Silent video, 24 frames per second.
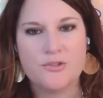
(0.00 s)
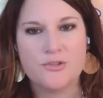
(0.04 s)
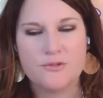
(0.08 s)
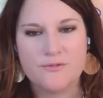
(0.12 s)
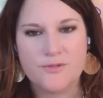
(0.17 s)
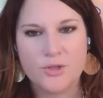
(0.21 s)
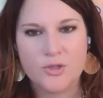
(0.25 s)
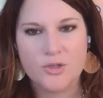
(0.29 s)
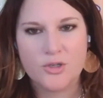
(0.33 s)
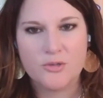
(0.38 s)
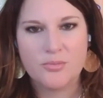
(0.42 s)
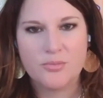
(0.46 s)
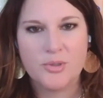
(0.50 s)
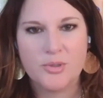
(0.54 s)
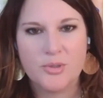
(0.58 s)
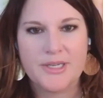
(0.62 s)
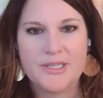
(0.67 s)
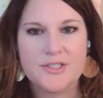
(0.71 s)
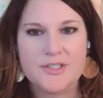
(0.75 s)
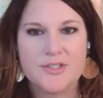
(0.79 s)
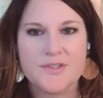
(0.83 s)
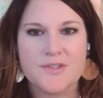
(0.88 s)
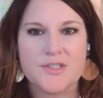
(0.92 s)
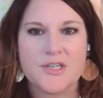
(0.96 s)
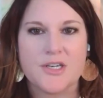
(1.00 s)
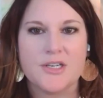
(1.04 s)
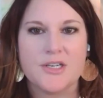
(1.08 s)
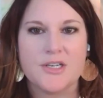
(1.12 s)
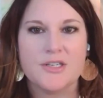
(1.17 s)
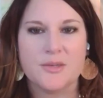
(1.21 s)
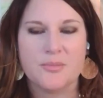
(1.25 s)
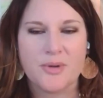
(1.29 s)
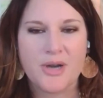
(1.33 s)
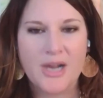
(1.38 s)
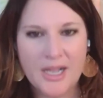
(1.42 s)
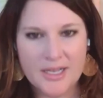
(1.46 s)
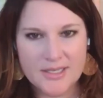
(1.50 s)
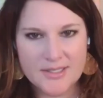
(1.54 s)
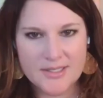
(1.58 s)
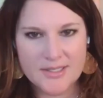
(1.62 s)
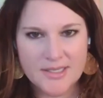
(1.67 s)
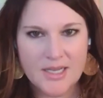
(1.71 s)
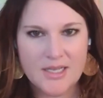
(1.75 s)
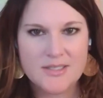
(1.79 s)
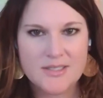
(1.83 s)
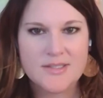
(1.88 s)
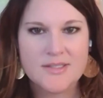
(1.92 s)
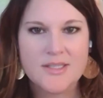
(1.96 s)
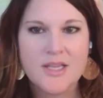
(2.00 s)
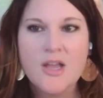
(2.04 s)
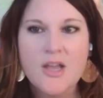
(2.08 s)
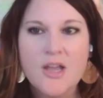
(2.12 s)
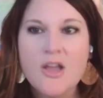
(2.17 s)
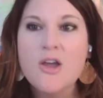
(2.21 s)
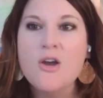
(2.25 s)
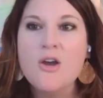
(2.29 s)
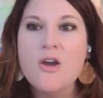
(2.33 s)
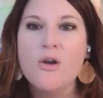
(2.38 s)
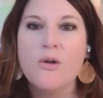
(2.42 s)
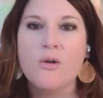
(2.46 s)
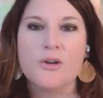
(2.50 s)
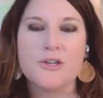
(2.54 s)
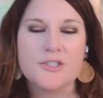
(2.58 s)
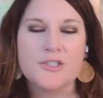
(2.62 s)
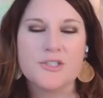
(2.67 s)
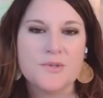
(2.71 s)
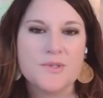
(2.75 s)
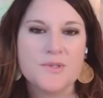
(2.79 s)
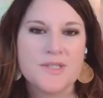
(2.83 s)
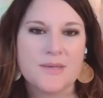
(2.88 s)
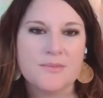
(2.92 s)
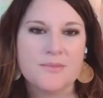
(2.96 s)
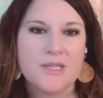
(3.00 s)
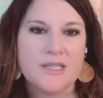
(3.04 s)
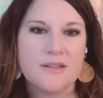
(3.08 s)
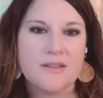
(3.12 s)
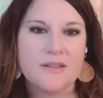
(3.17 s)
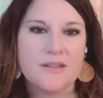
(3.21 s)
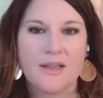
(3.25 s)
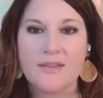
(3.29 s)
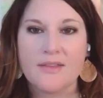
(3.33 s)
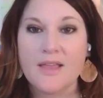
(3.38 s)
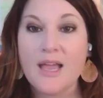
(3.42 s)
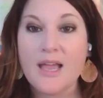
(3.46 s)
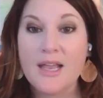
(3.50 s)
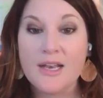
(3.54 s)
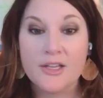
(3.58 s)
Focal Point to start the process, or do something like that.